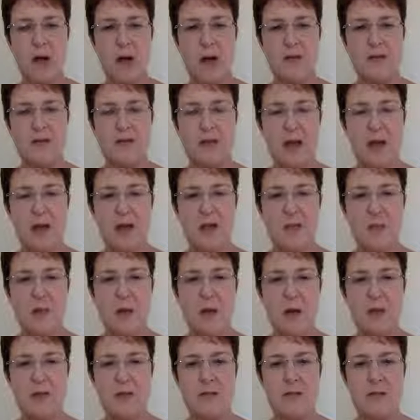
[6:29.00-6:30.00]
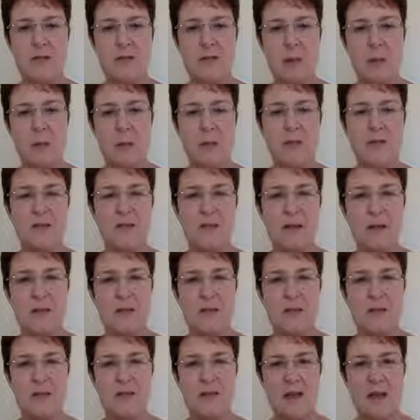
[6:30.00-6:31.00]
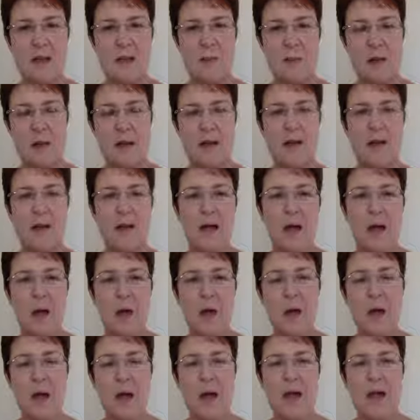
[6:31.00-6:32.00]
salesperson, dump their stuff and say buy now.